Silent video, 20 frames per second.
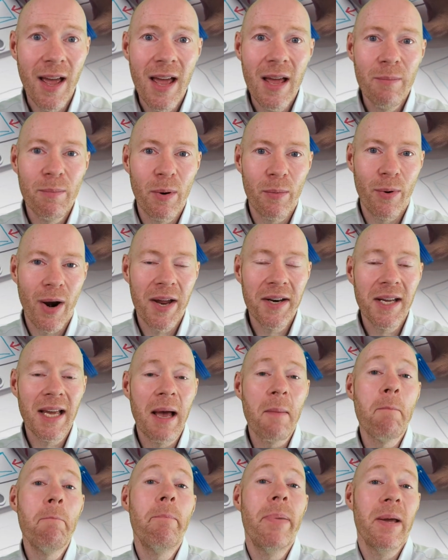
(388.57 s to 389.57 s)
but we're adding a
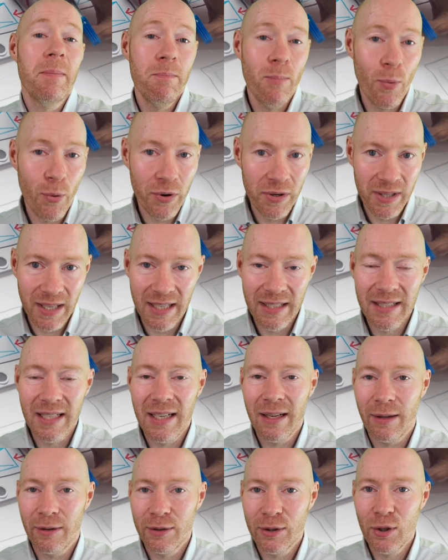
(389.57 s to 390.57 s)
bit more
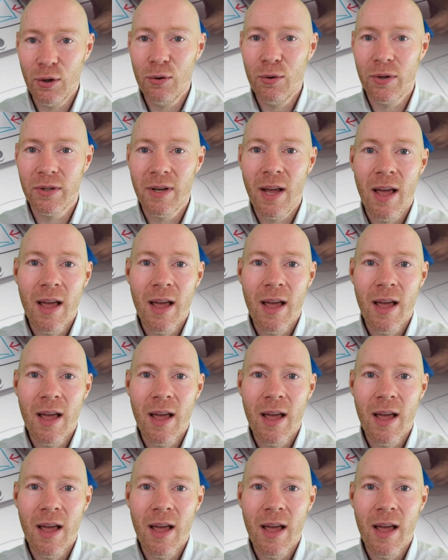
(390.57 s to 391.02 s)
detail to it.